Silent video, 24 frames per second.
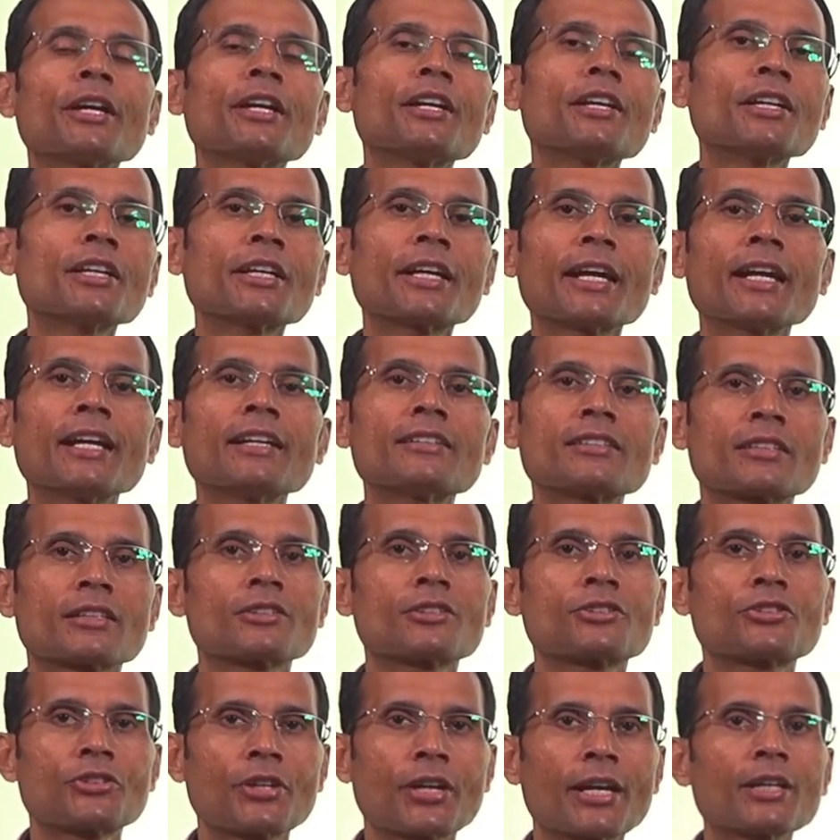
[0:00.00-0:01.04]
indicates
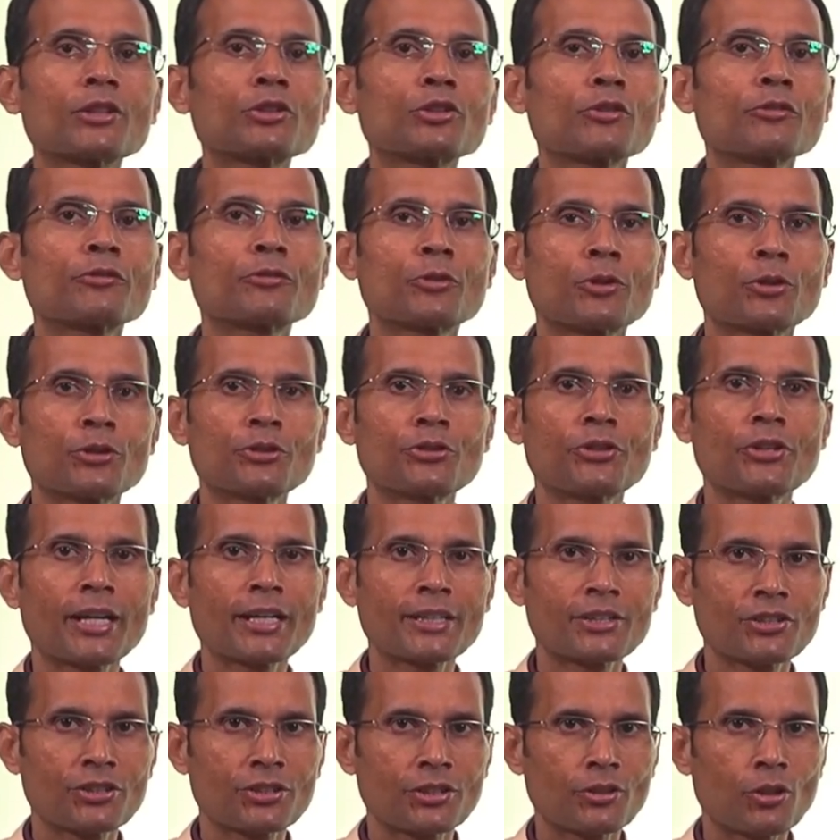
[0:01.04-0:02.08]
strength of
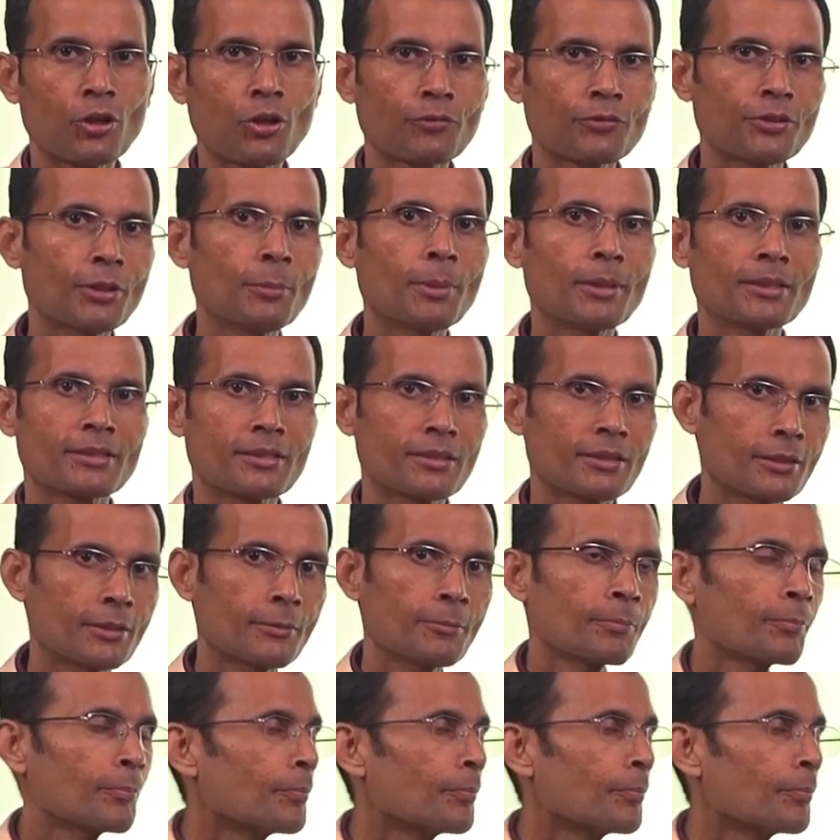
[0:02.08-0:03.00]
contraction of the muscle.